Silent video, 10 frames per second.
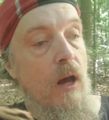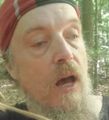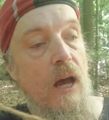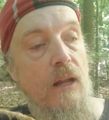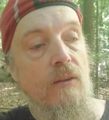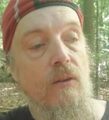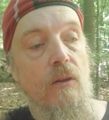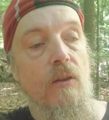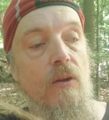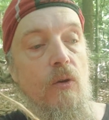And
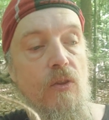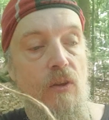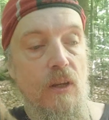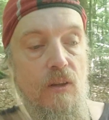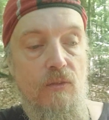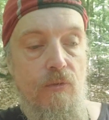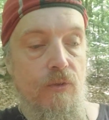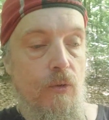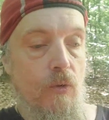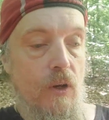the good thing is,
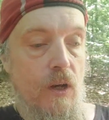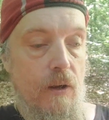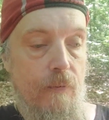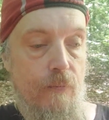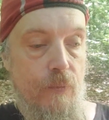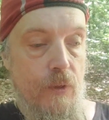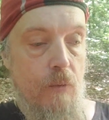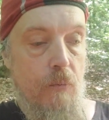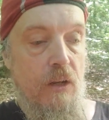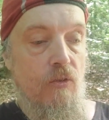if you
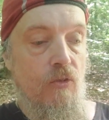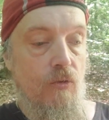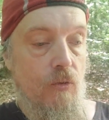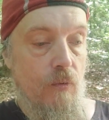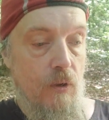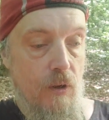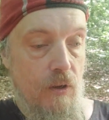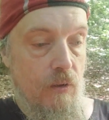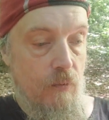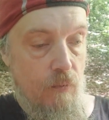managed
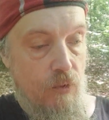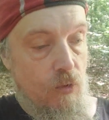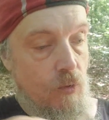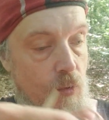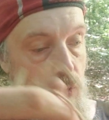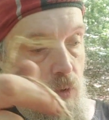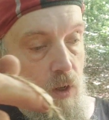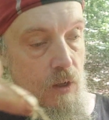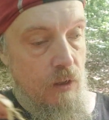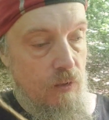to
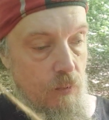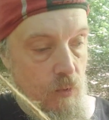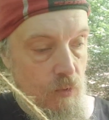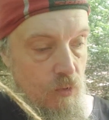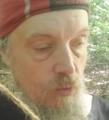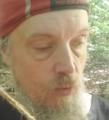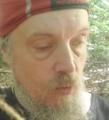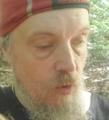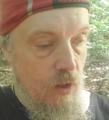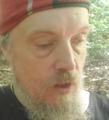
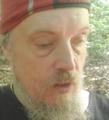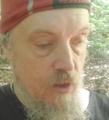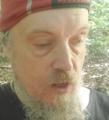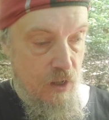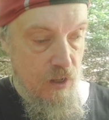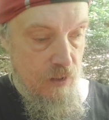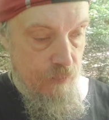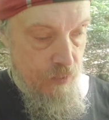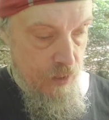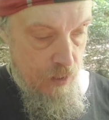do the
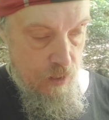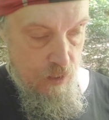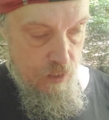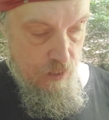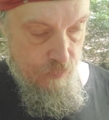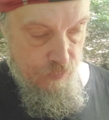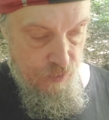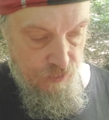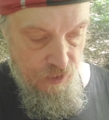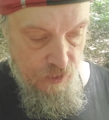
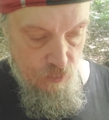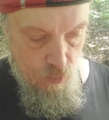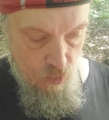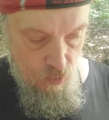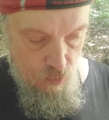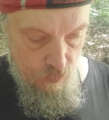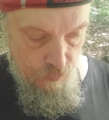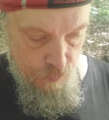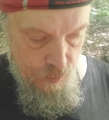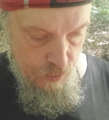second row,
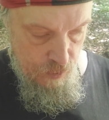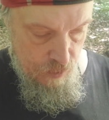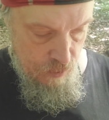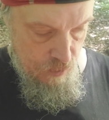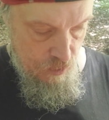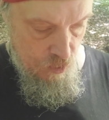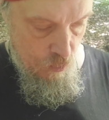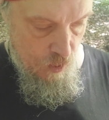you